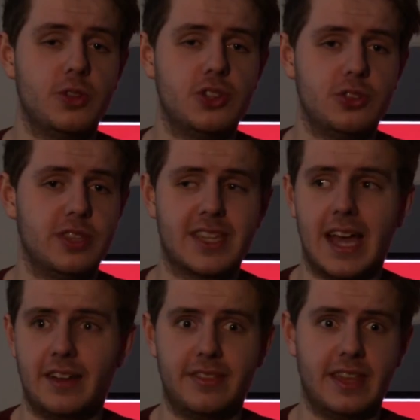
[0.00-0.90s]
which do this
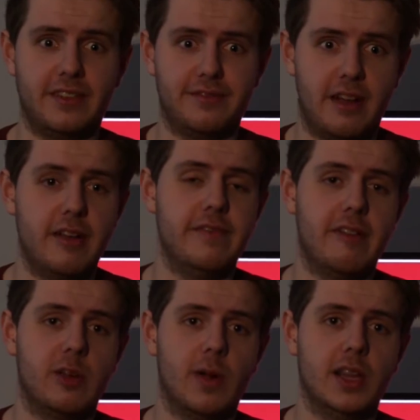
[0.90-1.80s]
kind of thing very,
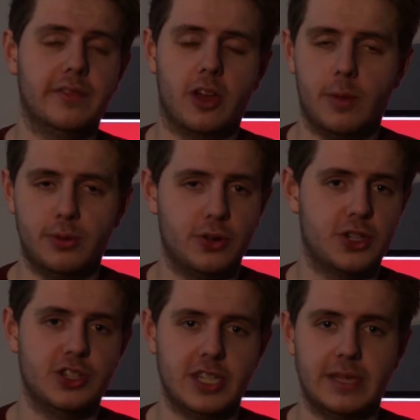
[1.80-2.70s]
very well. They've got a
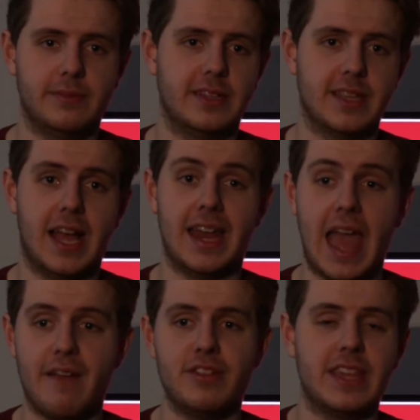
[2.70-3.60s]
production team, things like that, and
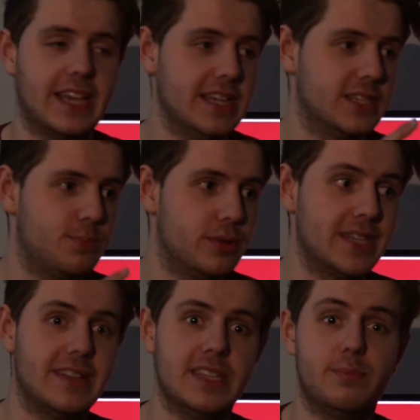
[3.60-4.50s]
everything is
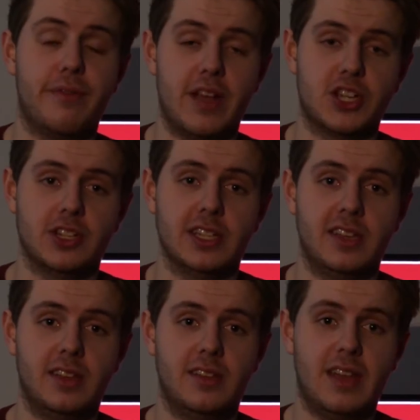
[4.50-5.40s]
presented professionally.
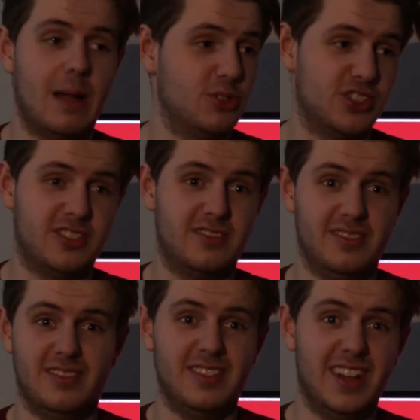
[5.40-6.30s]
I'm just
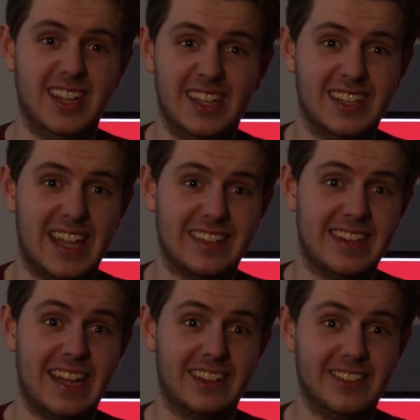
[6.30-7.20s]
a little lad
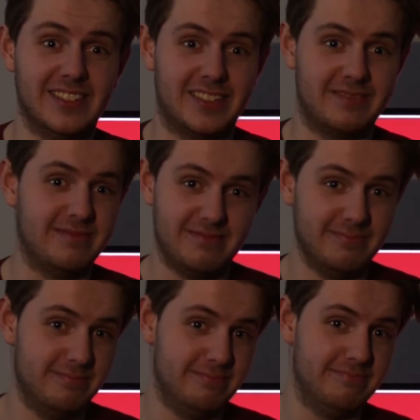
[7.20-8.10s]
in England
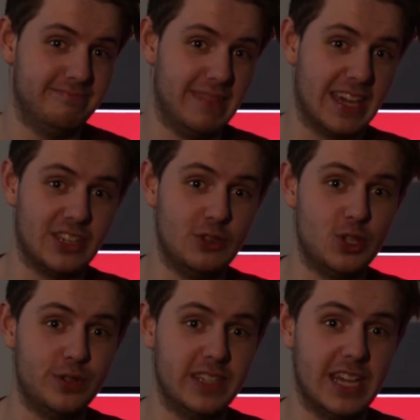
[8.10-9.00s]
making
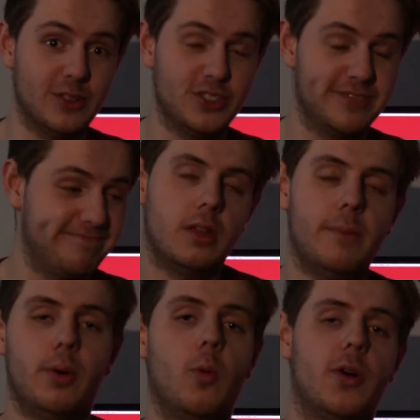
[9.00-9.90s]
YouTube videos.
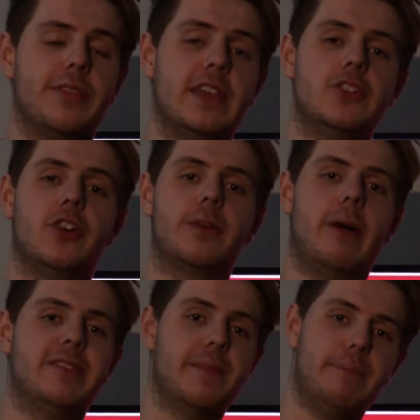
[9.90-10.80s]
But what they talk
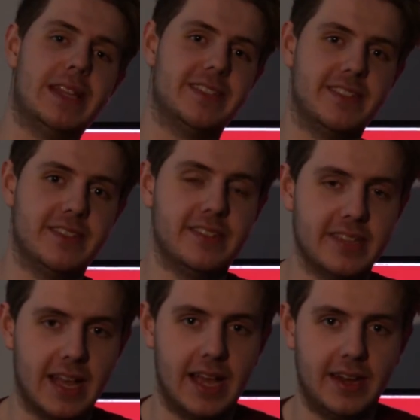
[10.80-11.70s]
about is the business of
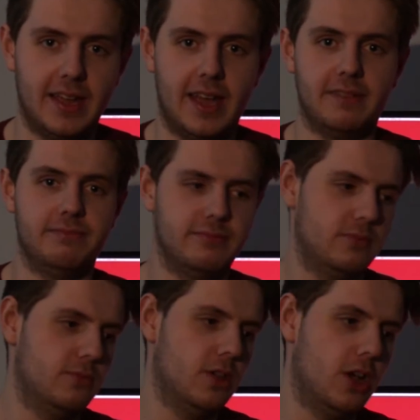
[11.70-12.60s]
design, and
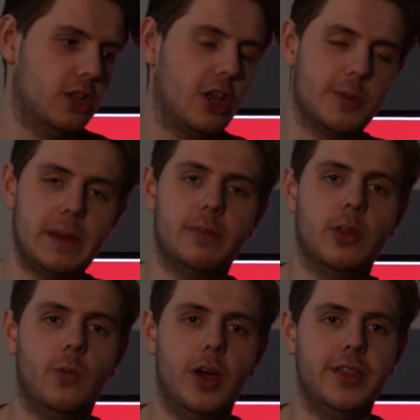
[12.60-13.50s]
a lot of the people
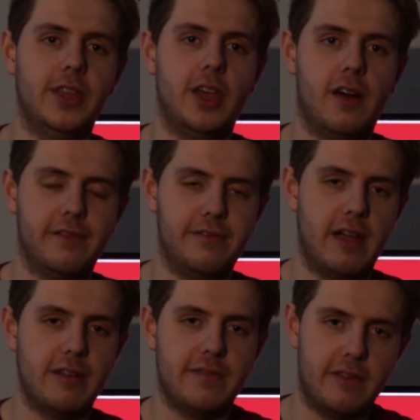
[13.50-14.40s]
that work there are
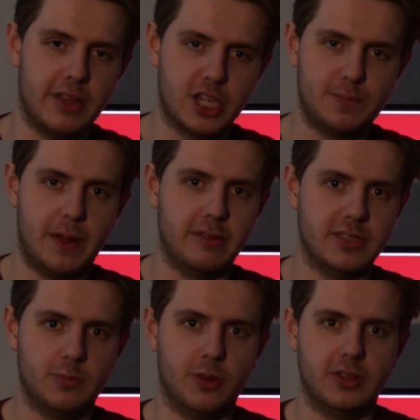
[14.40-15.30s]
very, very
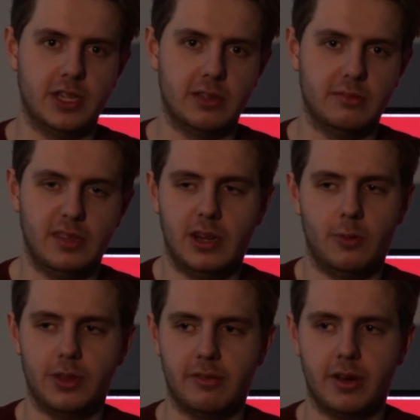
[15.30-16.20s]
experienced in what they do. They know
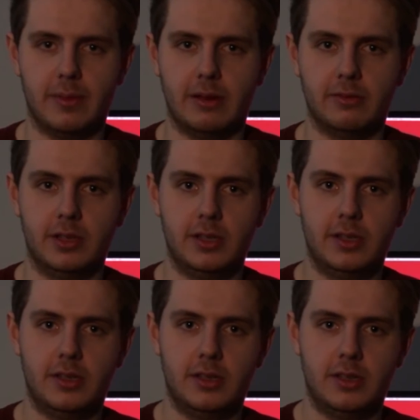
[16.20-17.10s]
what they're on about.
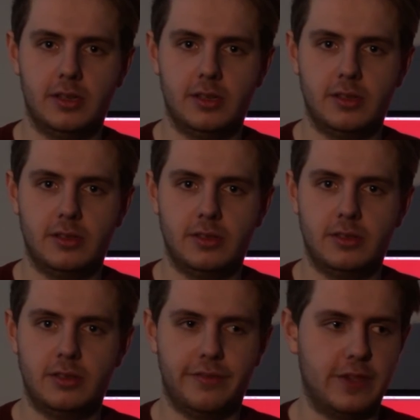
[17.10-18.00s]

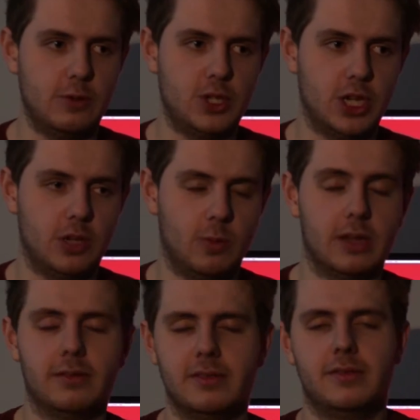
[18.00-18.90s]
The Future,
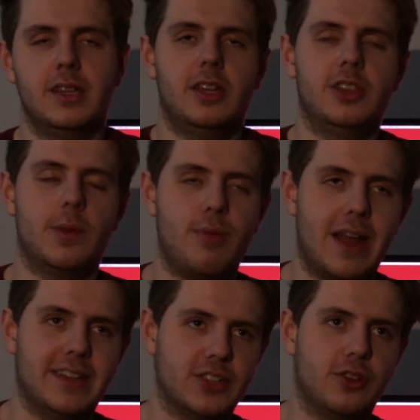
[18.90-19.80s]
well, the
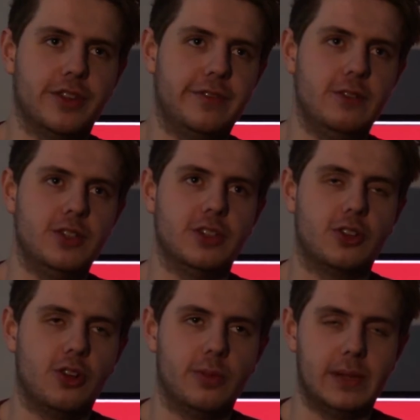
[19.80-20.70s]
brand isn't called The Future, they're
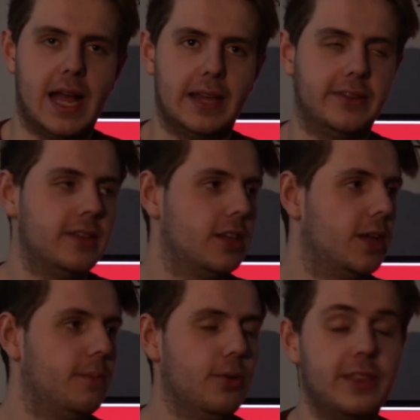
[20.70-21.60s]
called Blind,
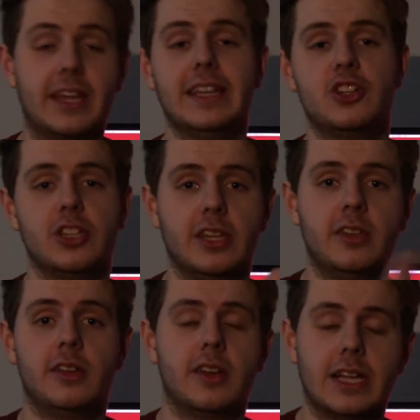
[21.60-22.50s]
but they could literally
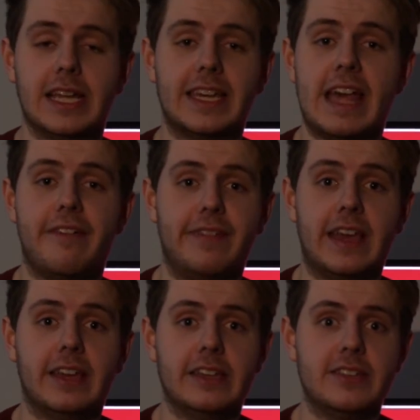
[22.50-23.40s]
click their
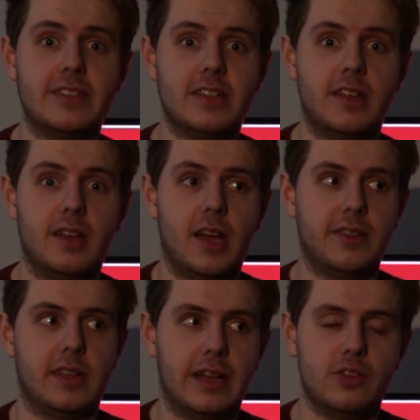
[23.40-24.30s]
fingers
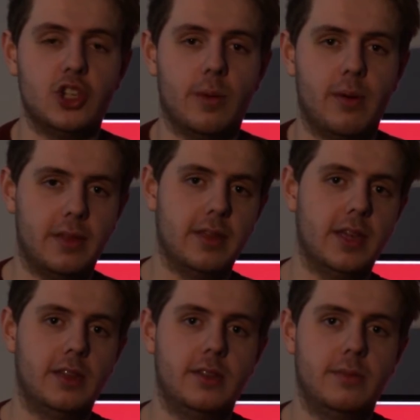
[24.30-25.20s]
and they'll have a job right
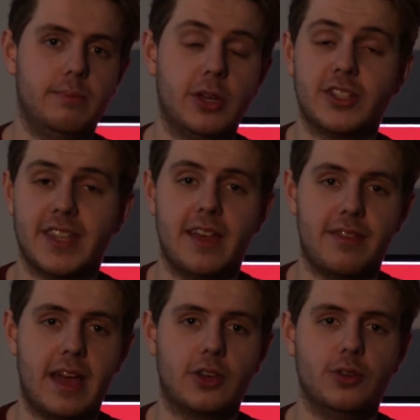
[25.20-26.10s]
there because they are
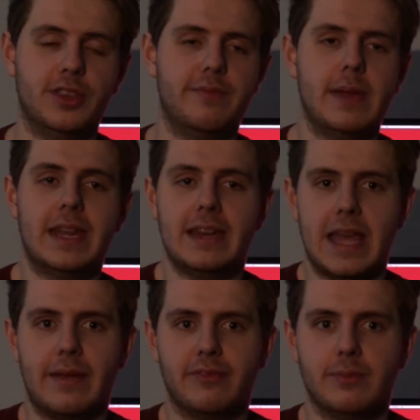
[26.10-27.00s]
that good. They've made a
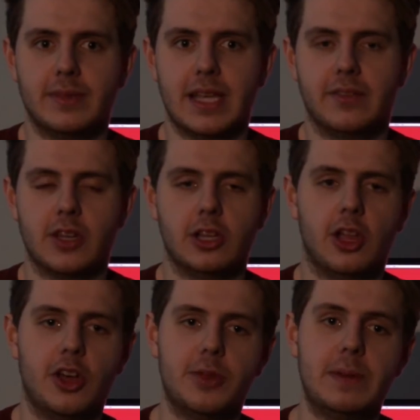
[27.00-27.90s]
name for themselves. A
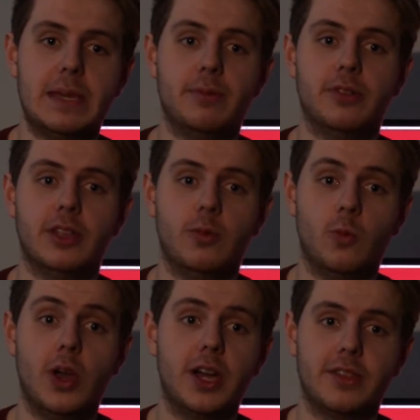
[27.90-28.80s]
lot of the people that
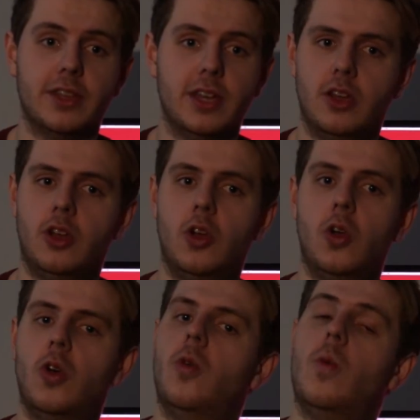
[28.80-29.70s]
work there
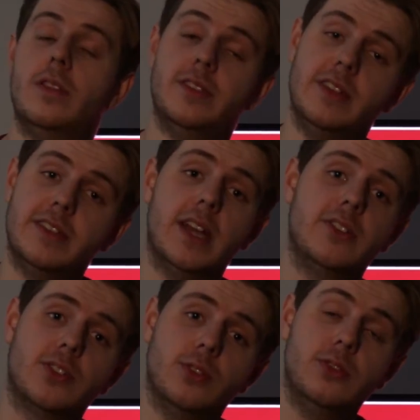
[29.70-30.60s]
went to
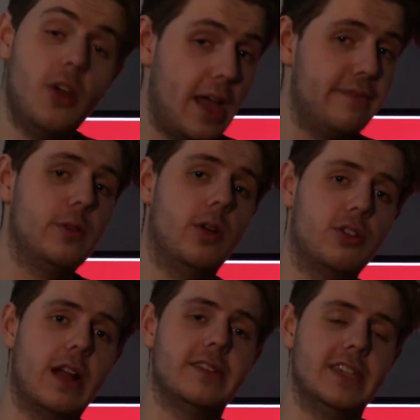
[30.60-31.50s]
design school. Not everyone,
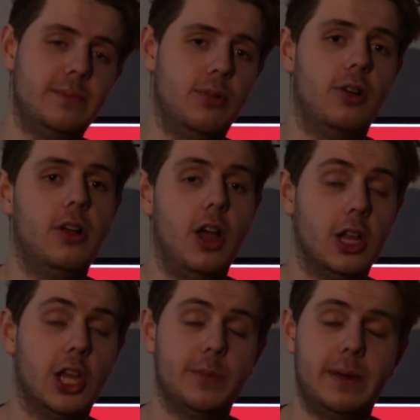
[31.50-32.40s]
granted, but
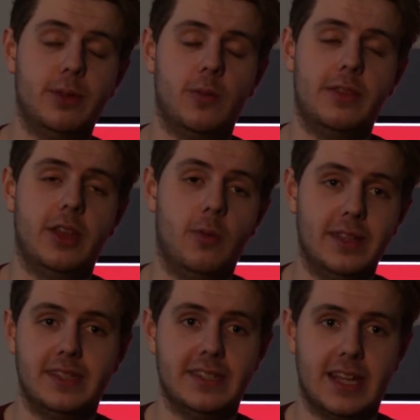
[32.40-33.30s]
a lot of the people that went there
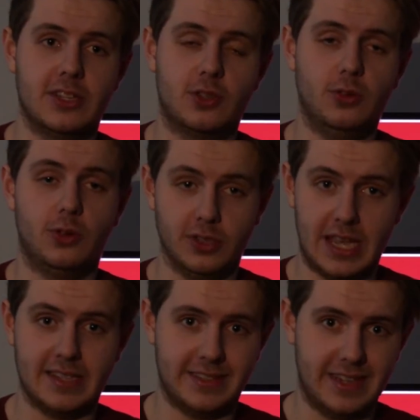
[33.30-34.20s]
went to design school because,
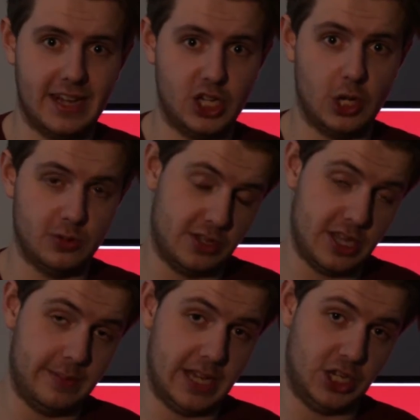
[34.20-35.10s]
as I said, it shows
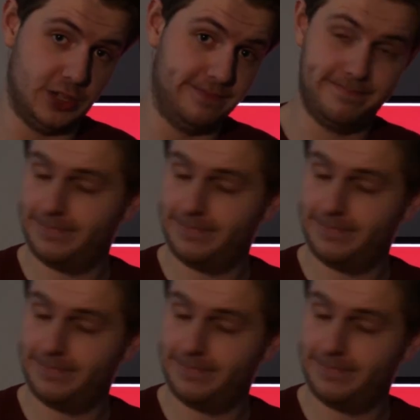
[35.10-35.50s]
determination.